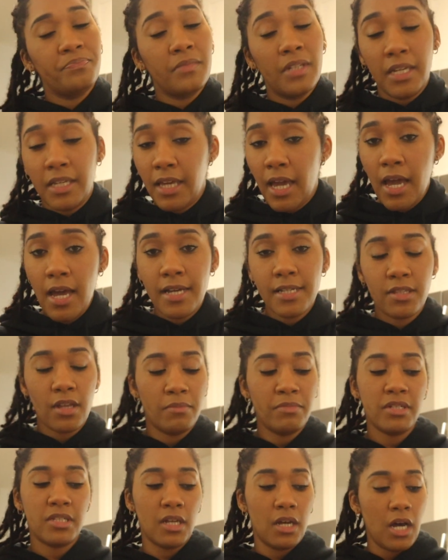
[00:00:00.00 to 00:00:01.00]
yeah, so
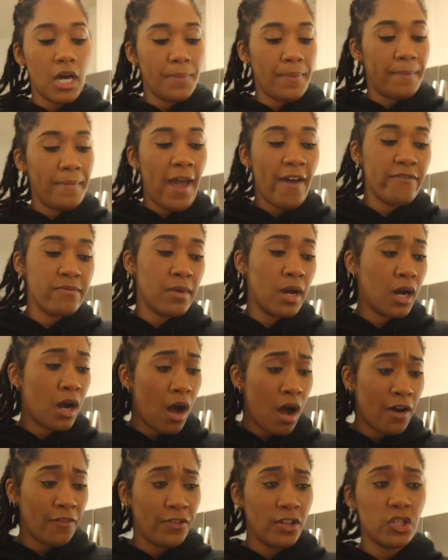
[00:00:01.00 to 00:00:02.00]
I'm just up. I'm having my
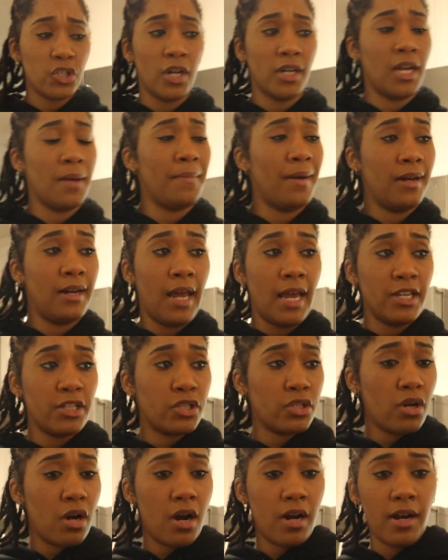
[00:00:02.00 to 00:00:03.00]
coffee, trying to get my day
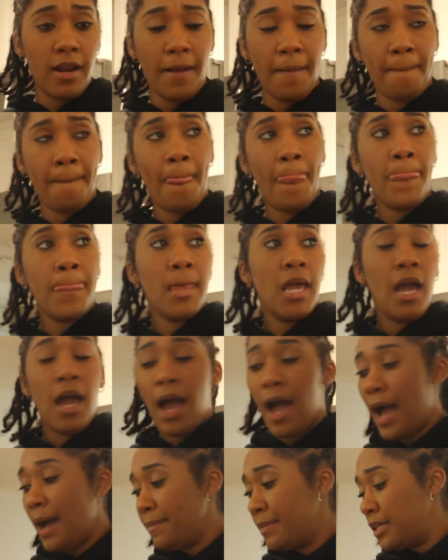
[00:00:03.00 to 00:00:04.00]
started.
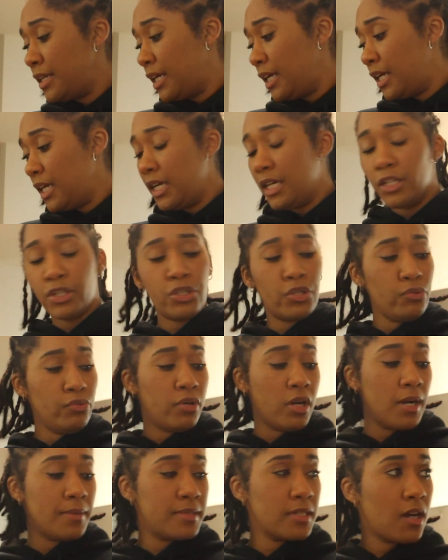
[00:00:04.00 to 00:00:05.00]
I'm gonna need 2
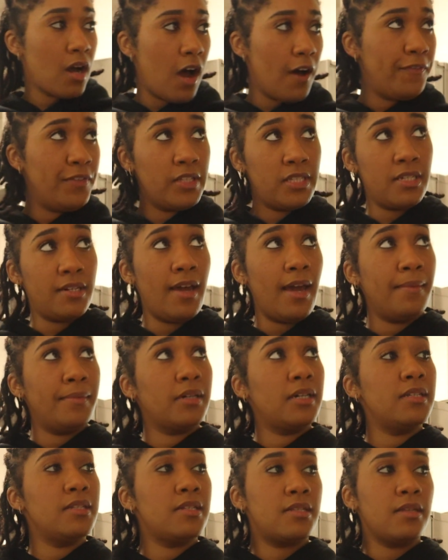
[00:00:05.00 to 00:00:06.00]
cups of coffee today
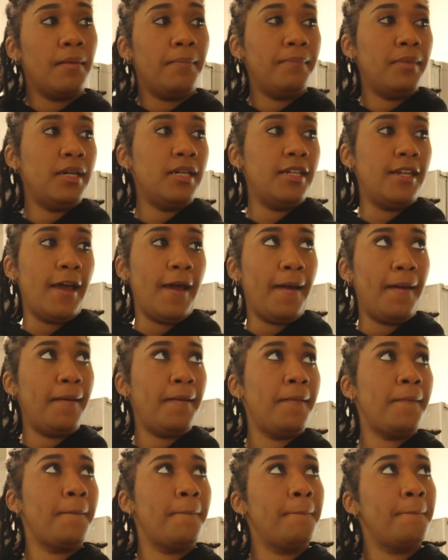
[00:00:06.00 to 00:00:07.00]
because it's a
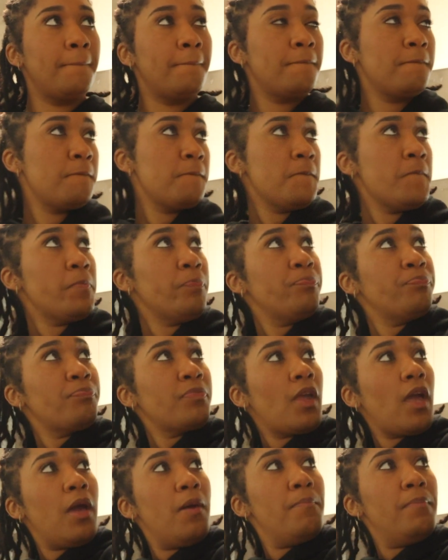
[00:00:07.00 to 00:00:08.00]
Monday,
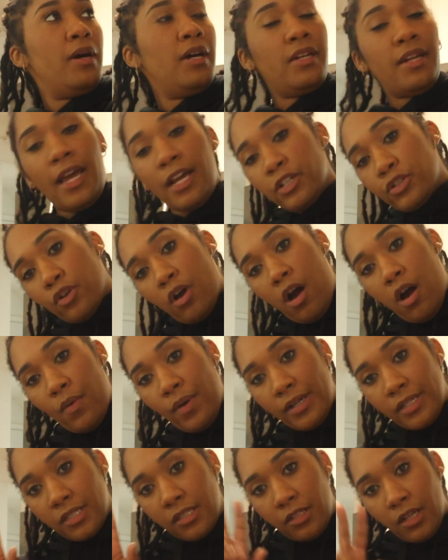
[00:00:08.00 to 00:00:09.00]
and Mondays are
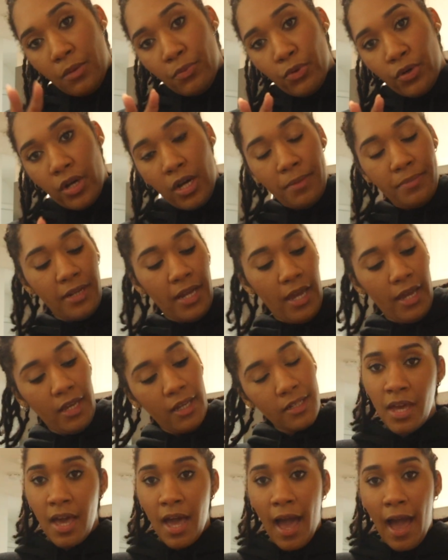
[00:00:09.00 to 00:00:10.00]
always double cup
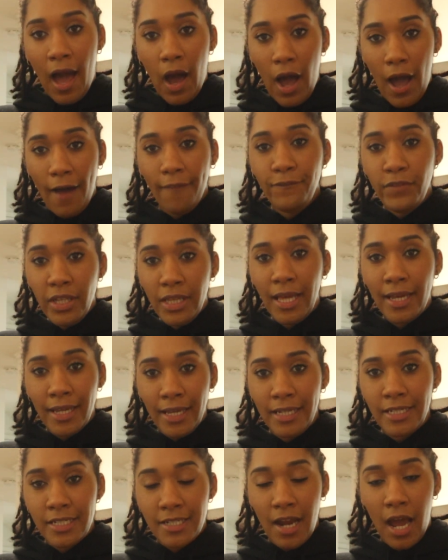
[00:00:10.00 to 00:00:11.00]
days. I feel like
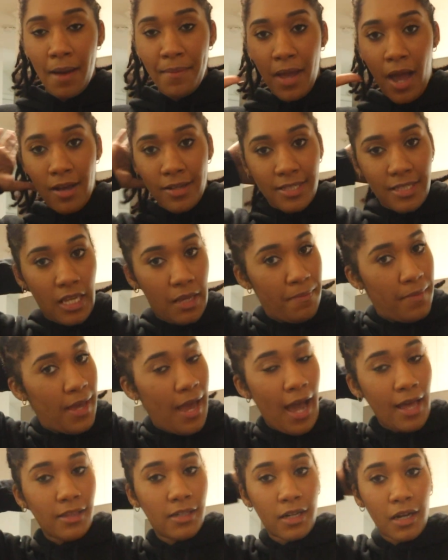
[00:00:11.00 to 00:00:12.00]
each time y'all see me,
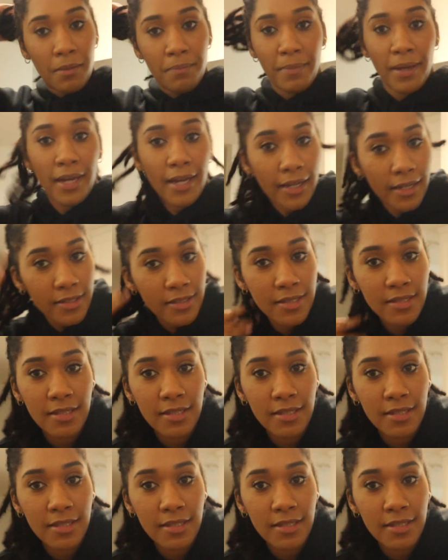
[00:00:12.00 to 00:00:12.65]
I look a mess,